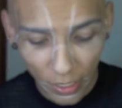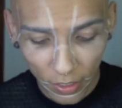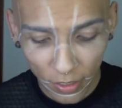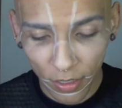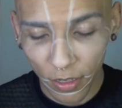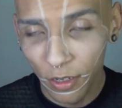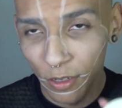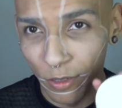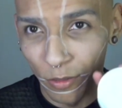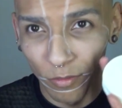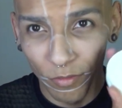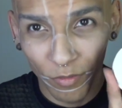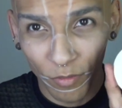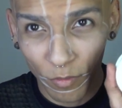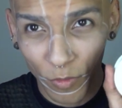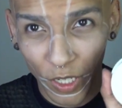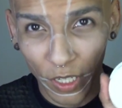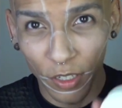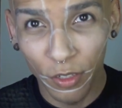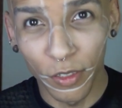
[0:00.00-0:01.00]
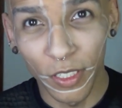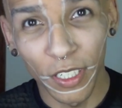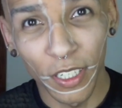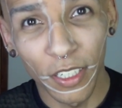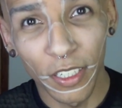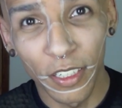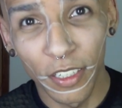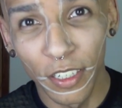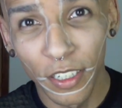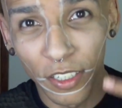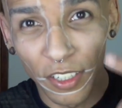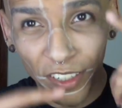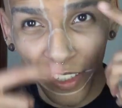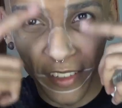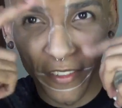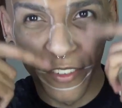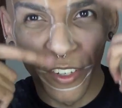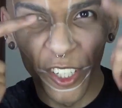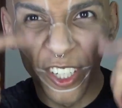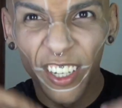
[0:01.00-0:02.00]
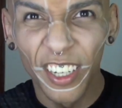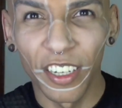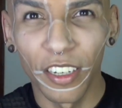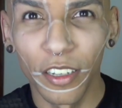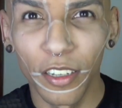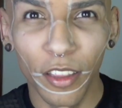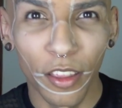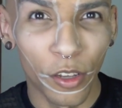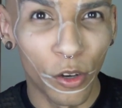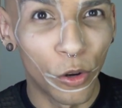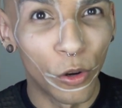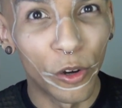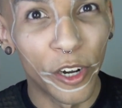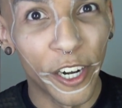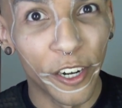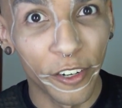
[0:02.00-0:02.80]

so I'm going to use this and just fill in the whole